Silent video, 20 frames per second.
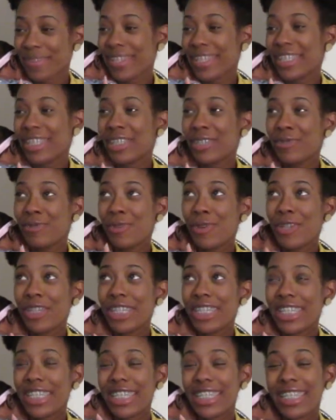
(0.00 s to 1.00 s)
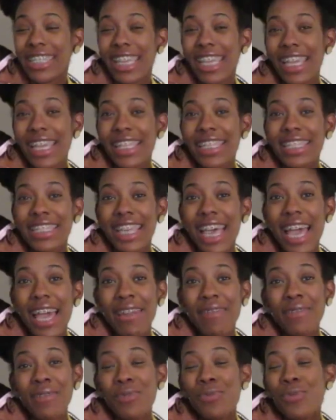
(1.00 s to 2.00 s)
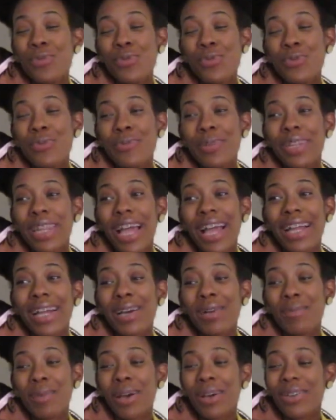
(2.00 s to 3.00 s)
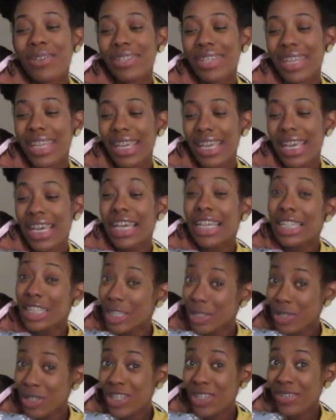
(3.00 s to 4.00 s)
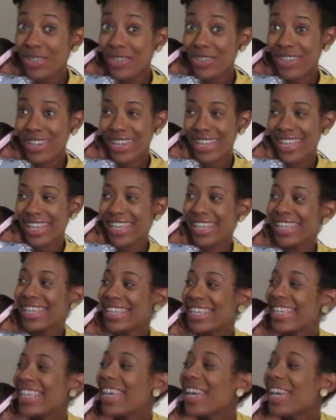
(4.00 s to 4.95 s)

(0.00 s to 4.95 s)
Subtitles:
She wanted to stay inside of the womb and not come out until she was ready.